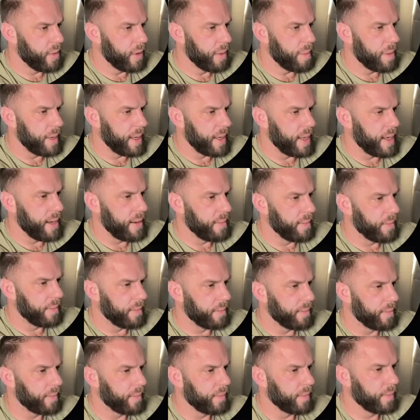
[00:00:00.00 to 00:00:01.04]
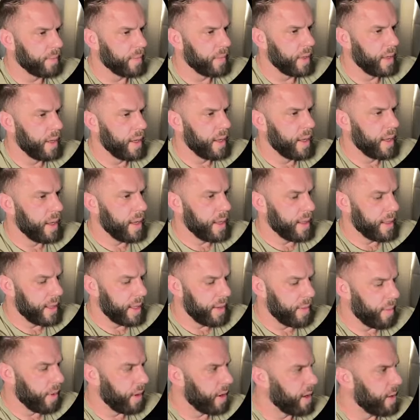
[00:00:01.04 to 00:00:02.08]
repeat.
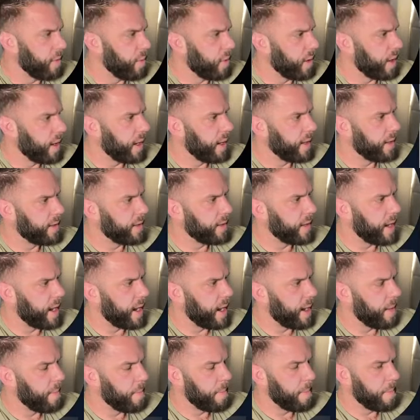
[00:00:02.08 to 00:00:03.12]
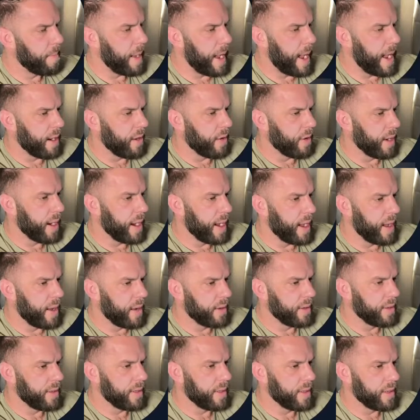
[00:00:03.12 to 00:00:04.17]
Then we're going to want uh, background